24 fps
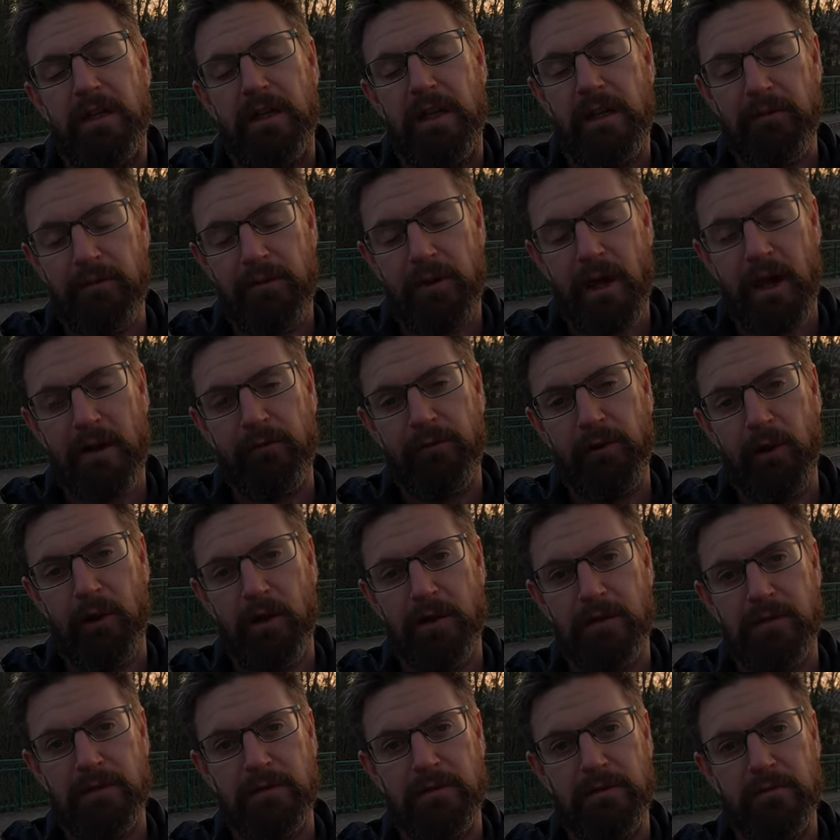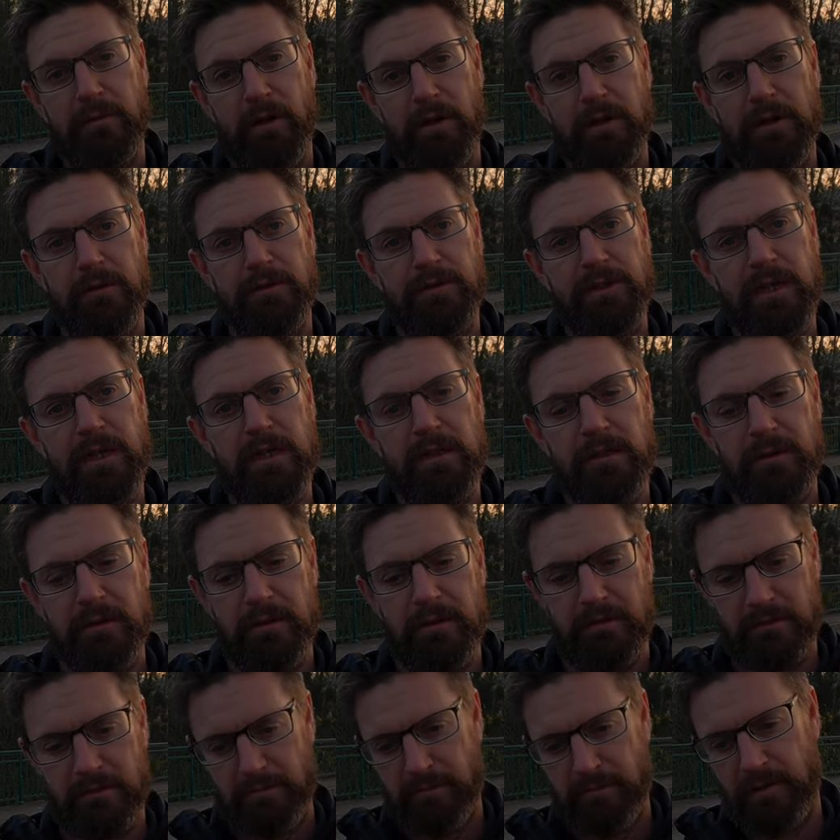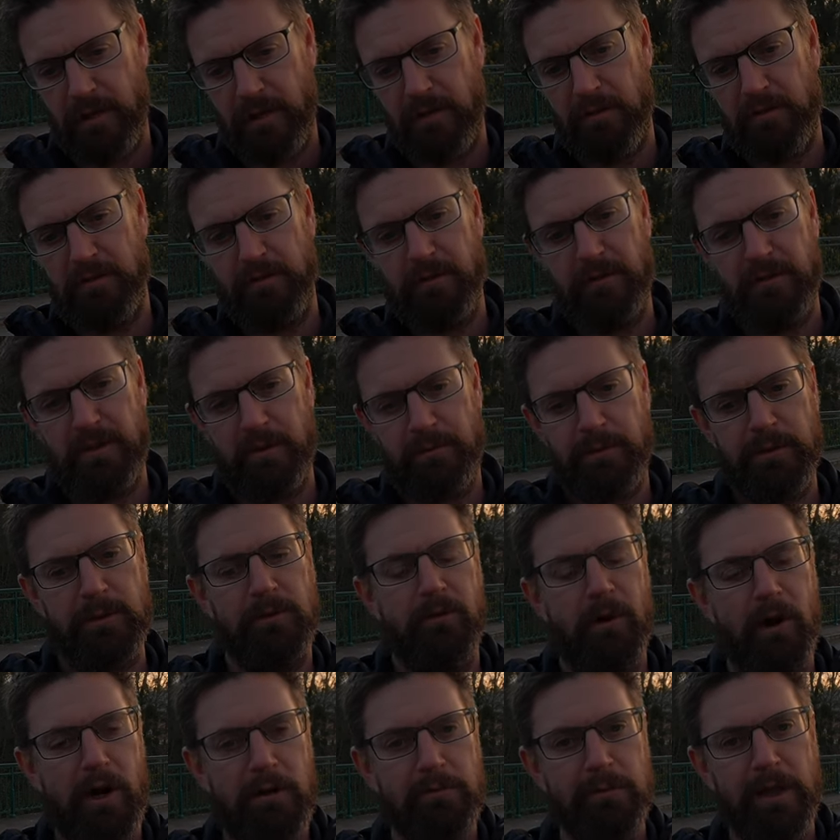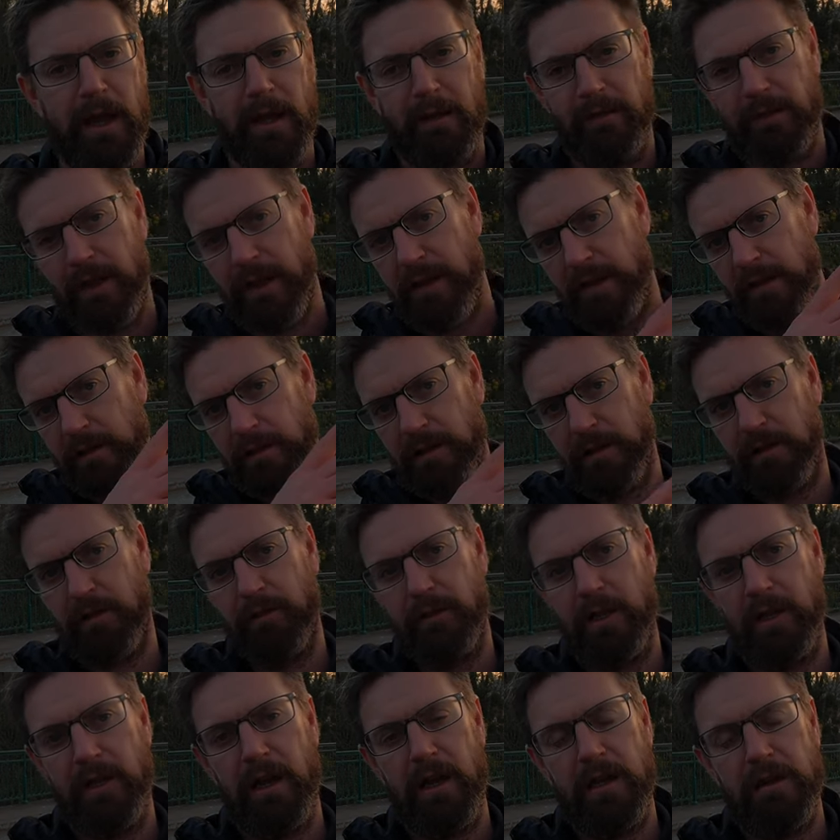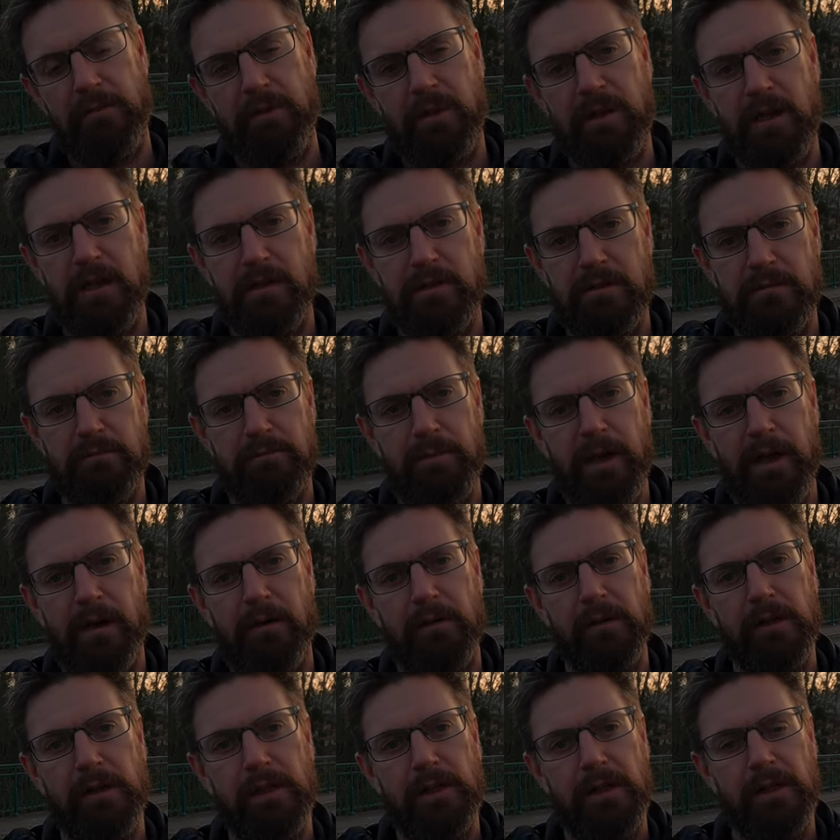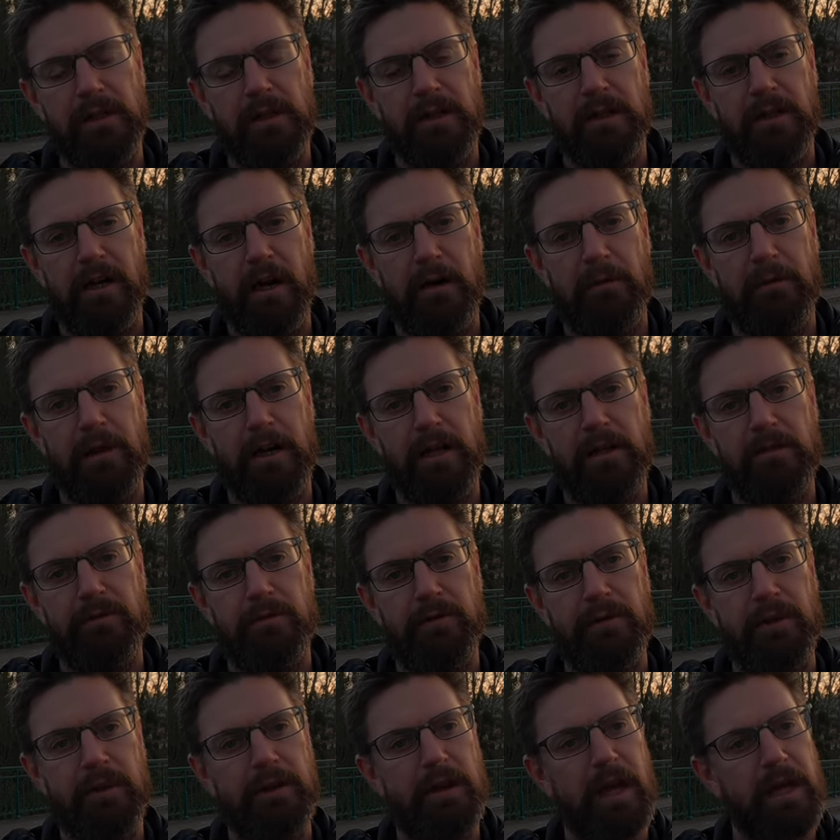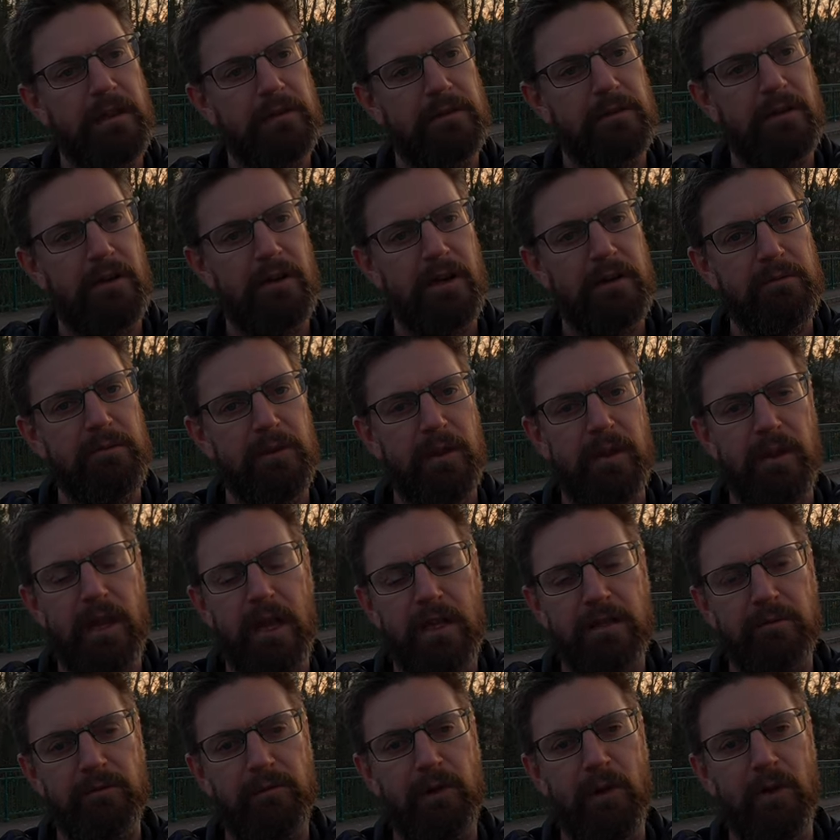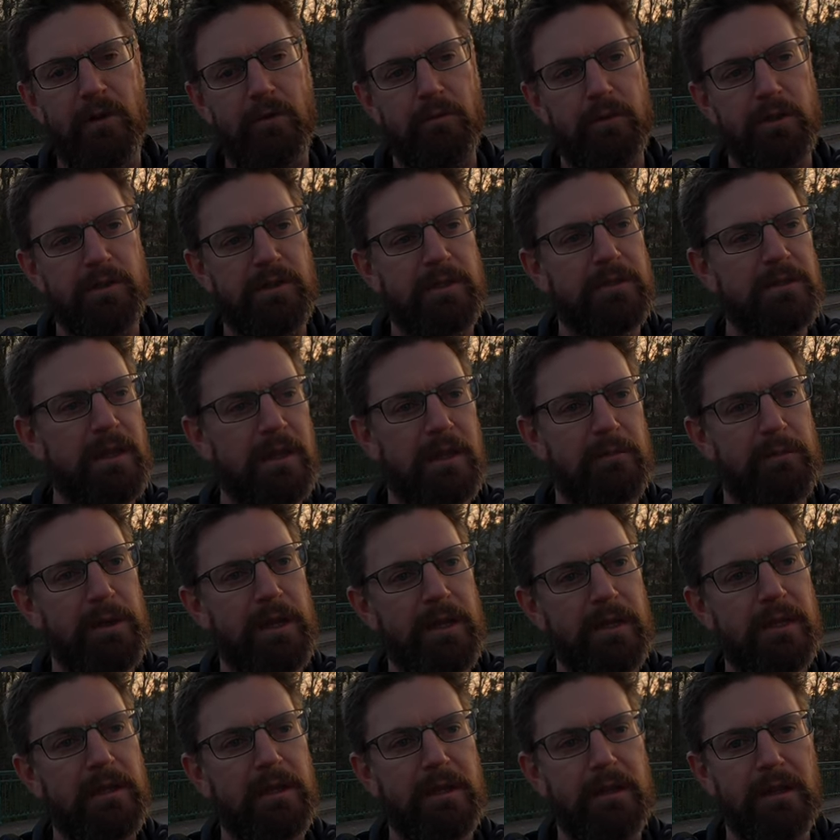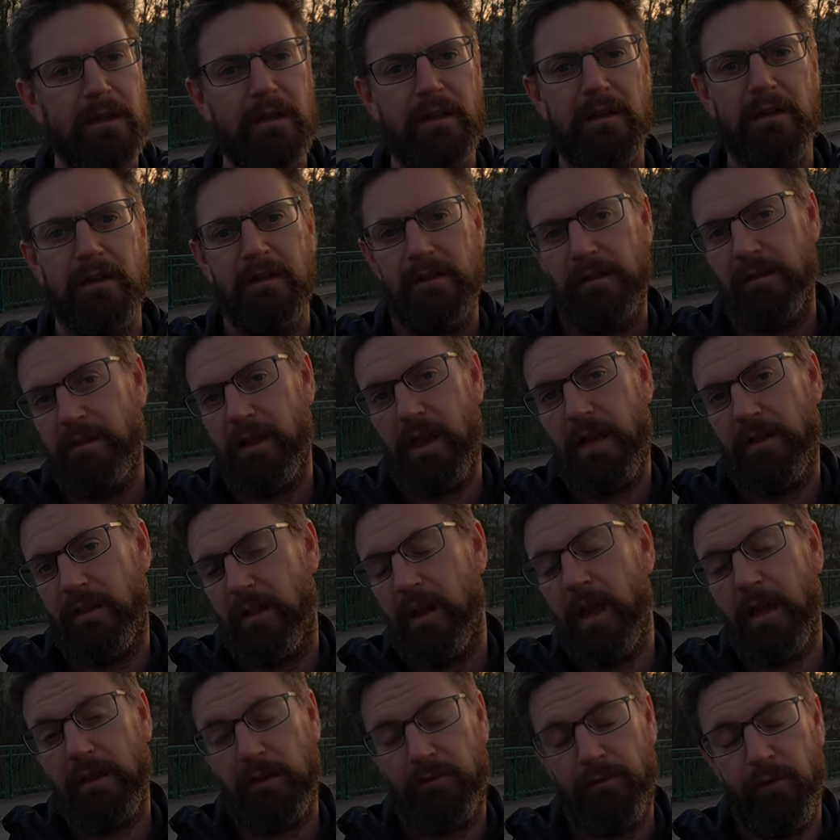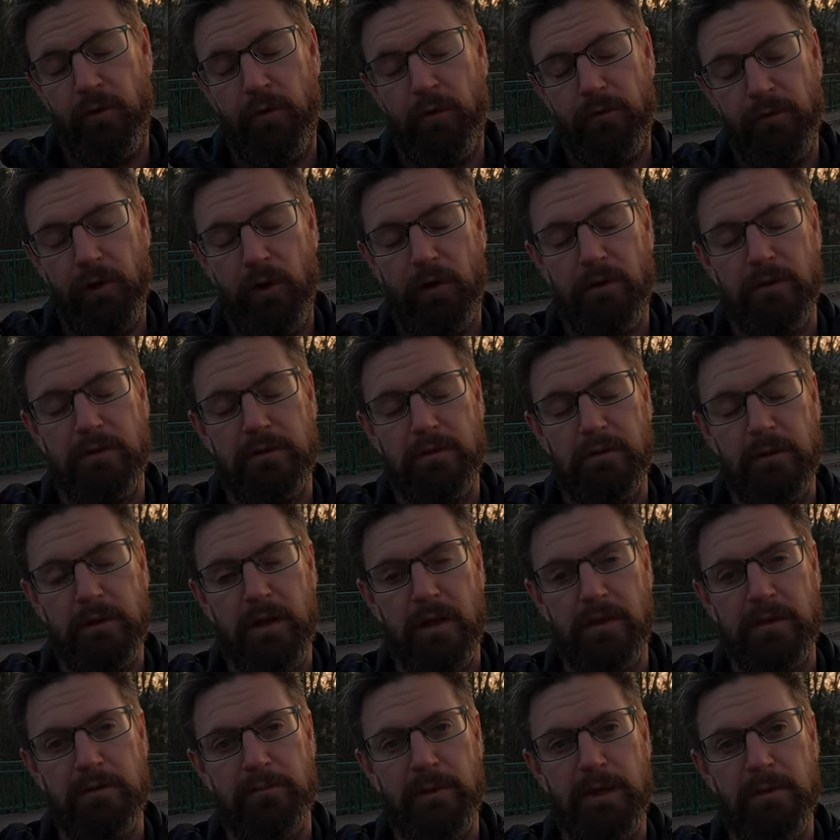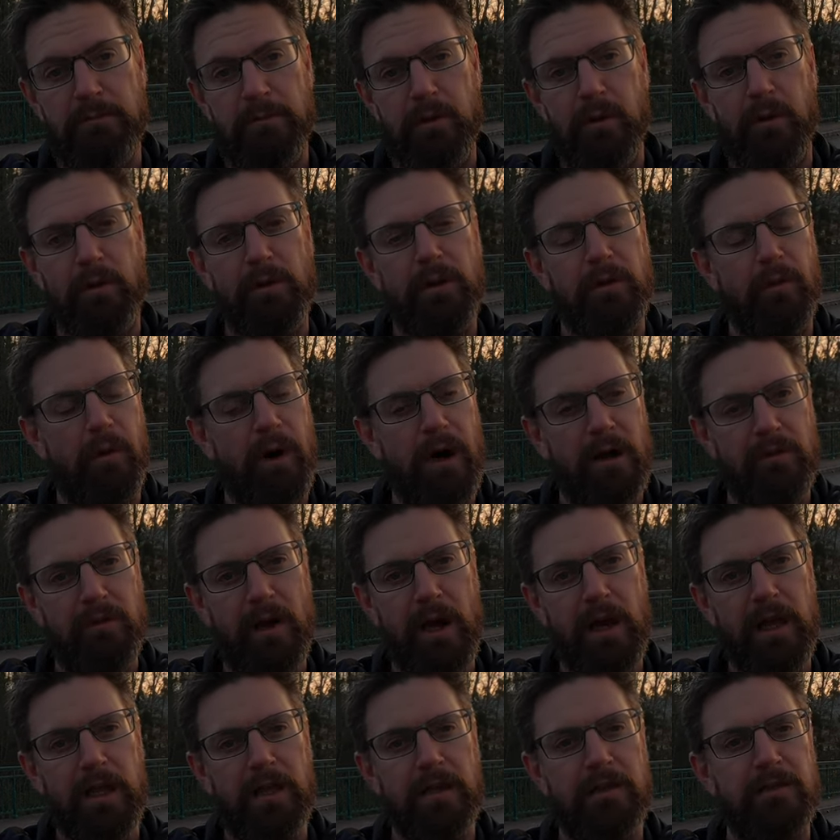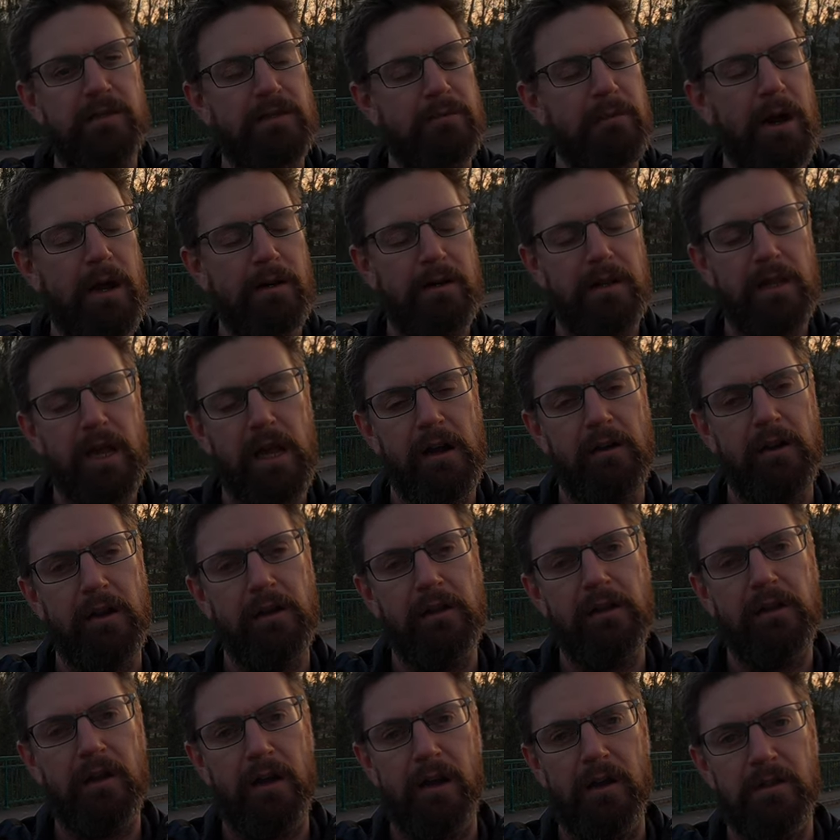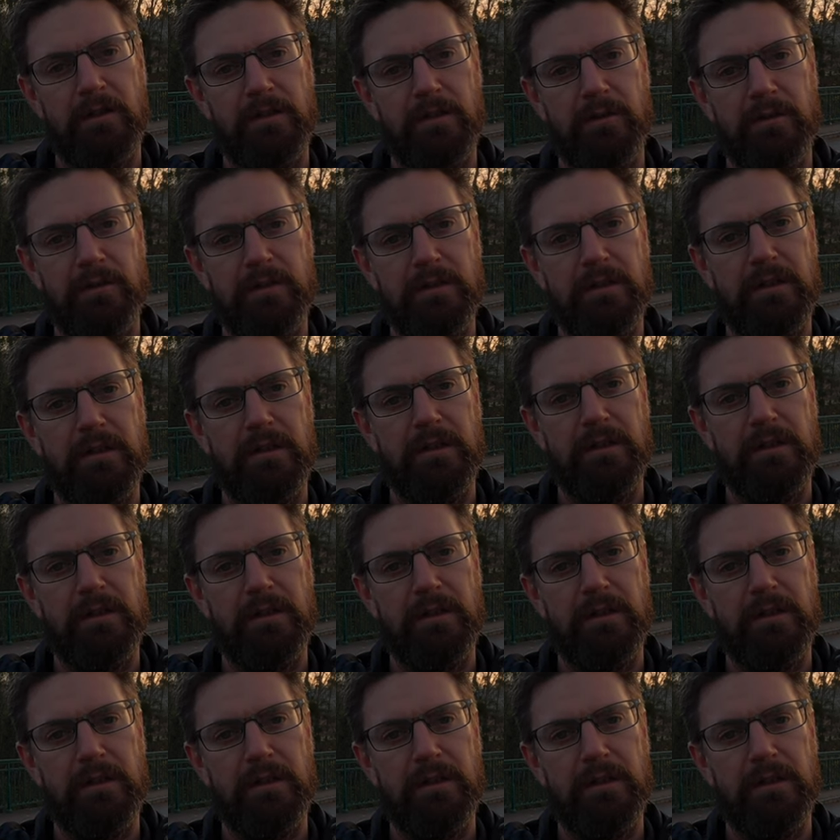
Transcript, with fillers: If you have liked what you've seen, do subscribe down there, click on the notification bell up there for the next time and the next vlog, which is going to be, and the next four vlogs, we're going to be more Loire Valley and surrounding area castles.